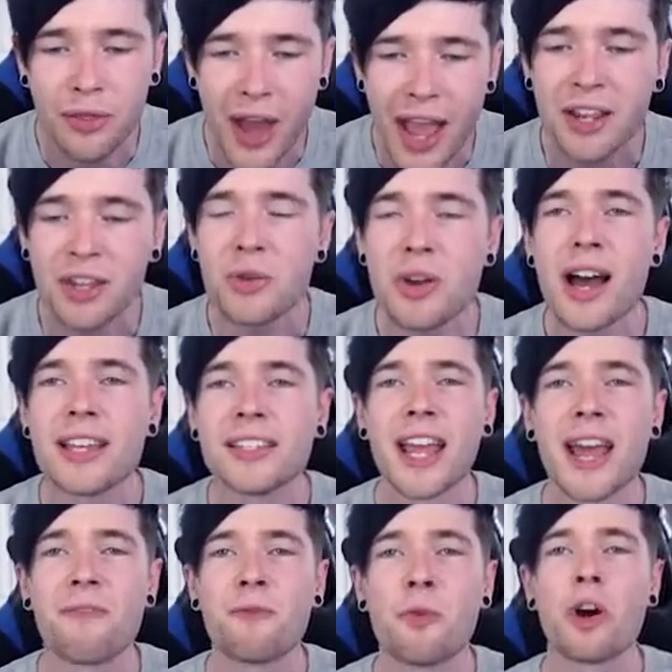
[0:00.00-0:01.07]
Thank you guys
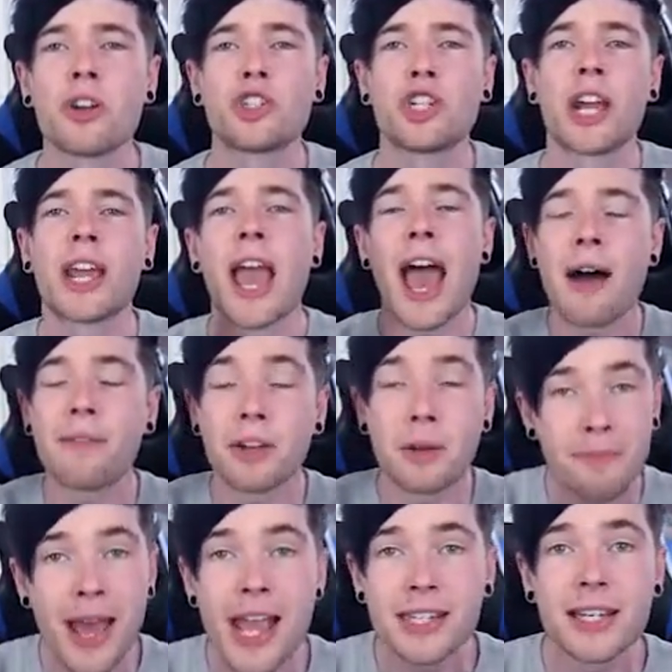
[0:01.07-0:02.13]
again for watching. Have an
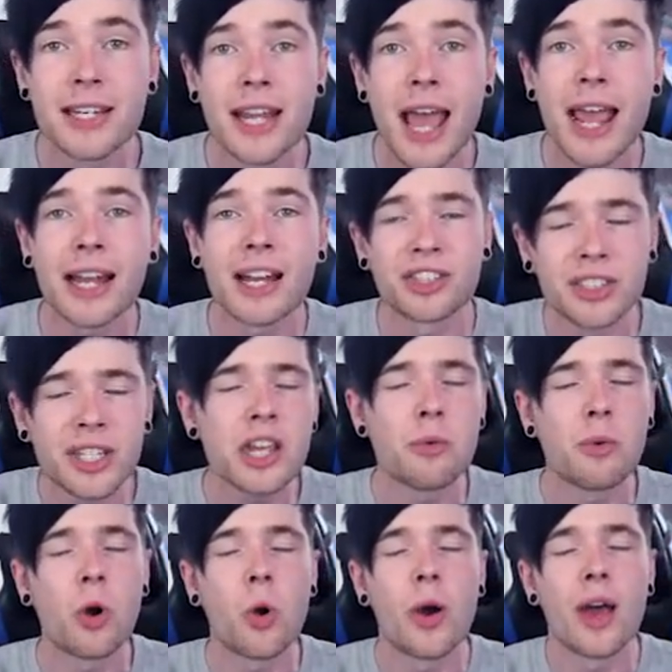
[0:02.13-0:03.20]
amazing day and I'll see you
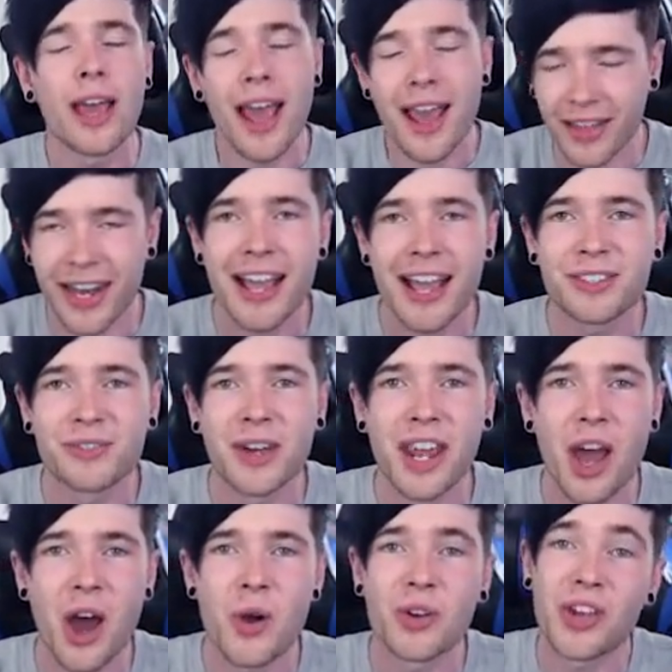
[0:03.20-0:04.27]
all in the next video.